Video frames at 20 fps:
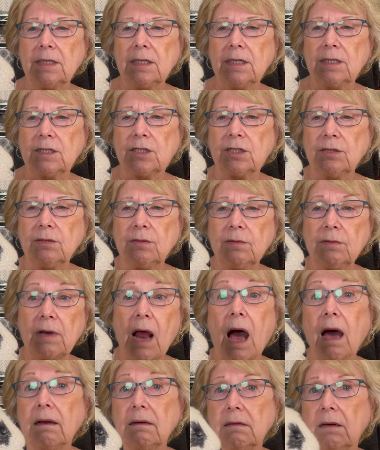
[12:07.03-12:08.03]
To
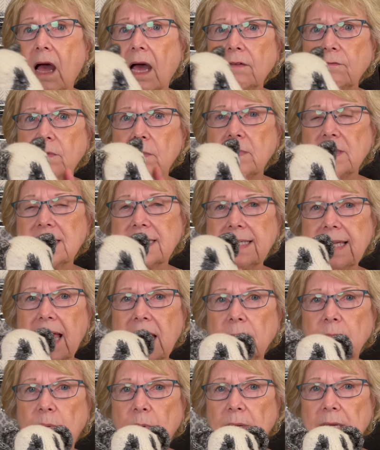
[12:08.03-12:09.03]
not from the
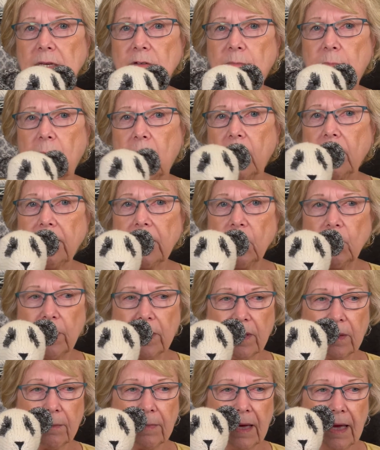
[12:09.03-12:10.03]
standpoint of parting with
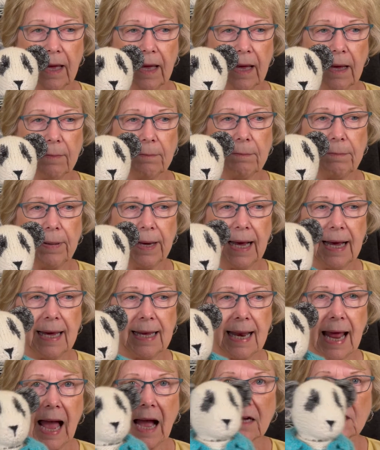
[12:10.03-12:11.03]
them, but
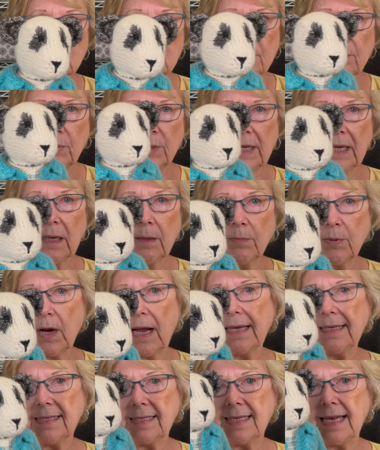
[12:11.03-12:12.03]
actually putting a
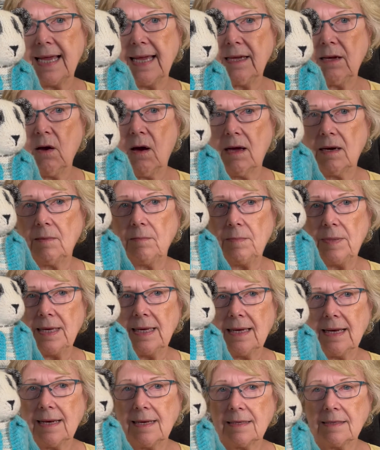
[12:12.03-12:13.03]
price tag on them,
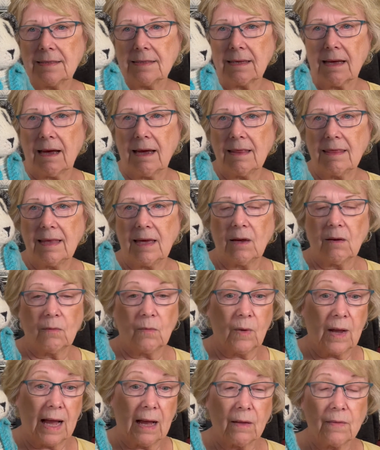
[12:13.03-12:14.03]
because I think,
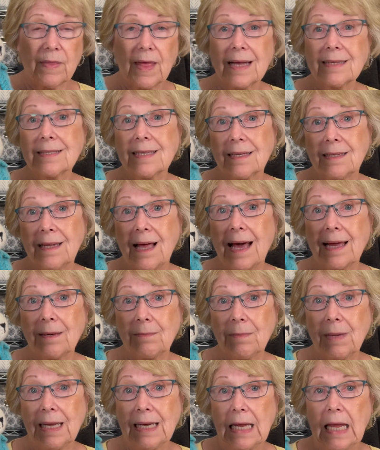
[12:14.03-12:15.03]
wow, that's a lot of
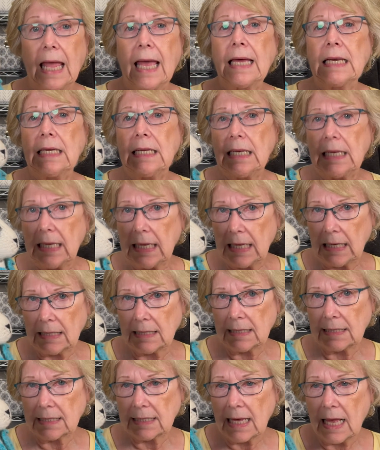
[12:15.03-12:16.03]
money, and it
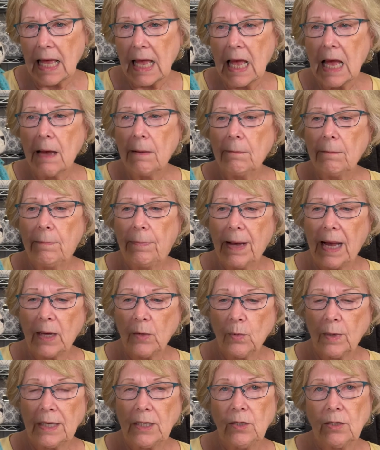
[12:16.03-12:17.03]
is. But
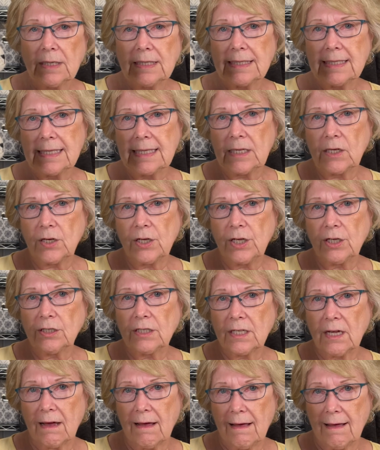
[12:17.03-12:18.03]
when you consider your
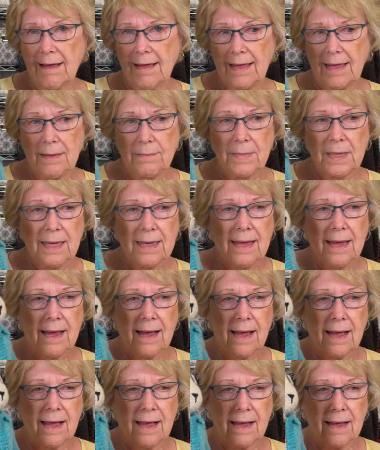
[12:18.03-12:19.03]
time,
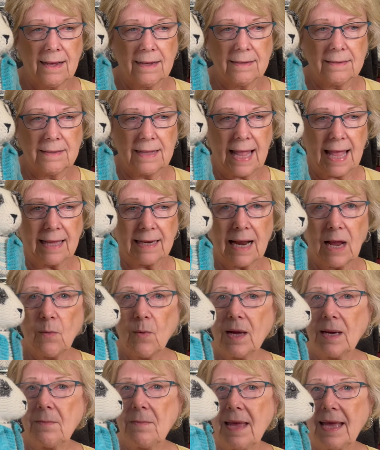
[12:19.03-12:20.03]
and I
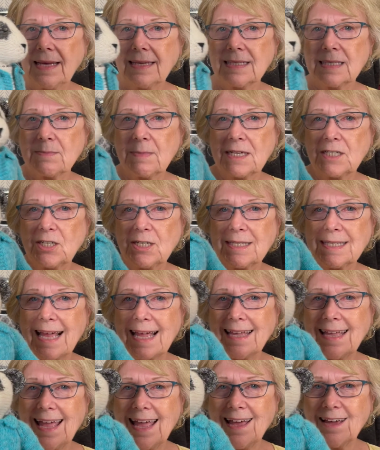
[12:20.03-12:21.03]
want to make as much as I
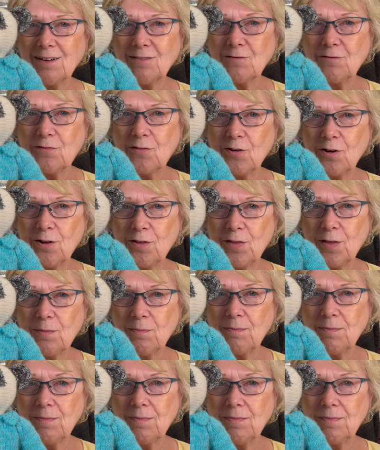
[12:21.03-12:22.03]
can for the
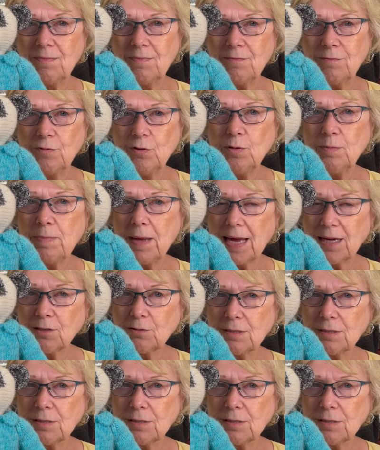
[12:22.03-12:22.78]
food pantry,